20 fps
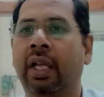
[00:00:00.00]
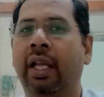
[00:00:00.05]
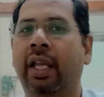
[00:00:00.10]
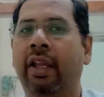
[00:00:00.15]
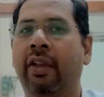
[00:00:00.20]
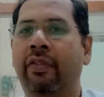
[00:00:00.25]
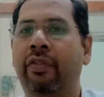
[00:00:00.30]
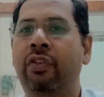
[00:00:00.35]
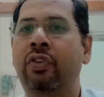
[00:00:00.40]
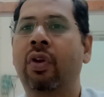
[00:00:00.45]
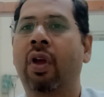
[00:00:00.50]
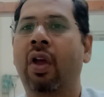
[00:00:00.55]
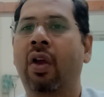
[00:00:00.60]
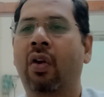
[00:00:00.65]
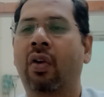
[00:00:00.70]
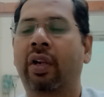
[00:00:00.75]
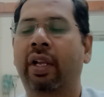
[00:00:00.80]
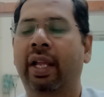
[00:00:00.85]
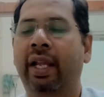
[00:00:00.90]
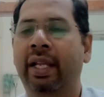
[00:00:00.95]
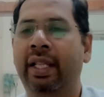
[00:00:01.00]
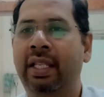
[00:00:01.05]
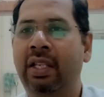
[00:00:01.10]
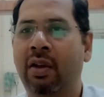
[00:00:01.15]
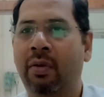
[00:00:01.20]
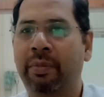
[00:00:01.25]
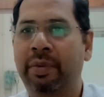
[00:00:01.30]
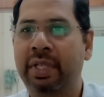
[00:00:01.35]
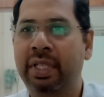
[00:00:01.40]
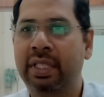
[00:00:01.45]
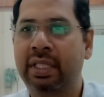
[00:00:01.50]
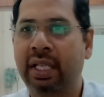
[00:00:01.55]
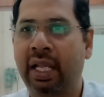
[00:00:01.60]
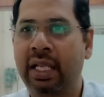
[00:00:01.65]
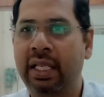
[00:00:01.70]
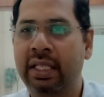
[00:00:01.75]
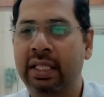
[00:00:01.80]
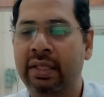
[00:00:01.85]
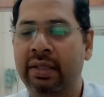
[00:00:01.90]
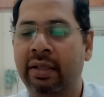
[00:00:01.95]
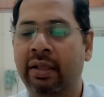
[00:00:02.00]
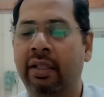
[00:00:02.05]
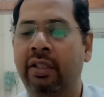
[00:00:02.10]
If you have got any of these signs,